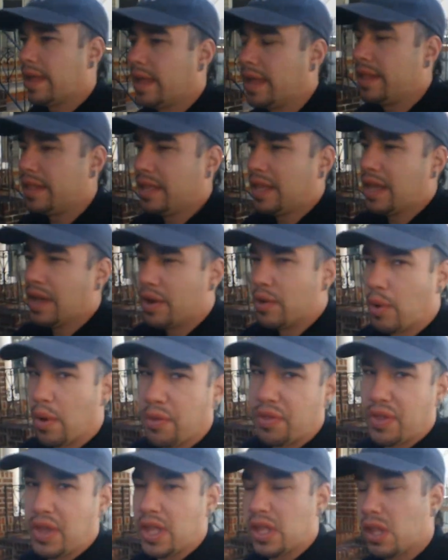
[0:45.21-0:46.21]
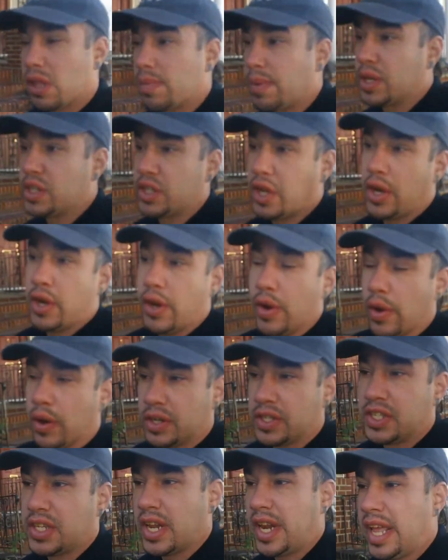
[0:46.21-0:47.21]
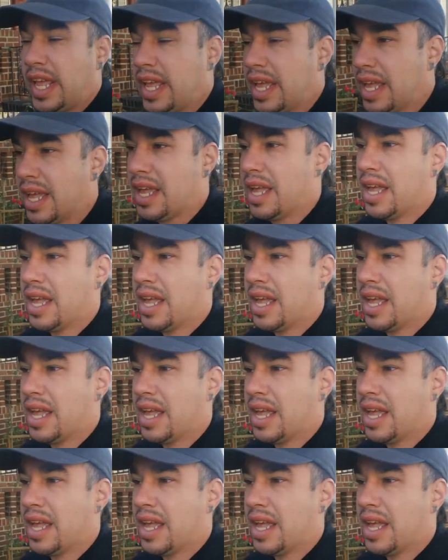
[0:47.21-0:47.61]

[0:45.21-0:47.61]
in the uh, Northeast, especially in New York City.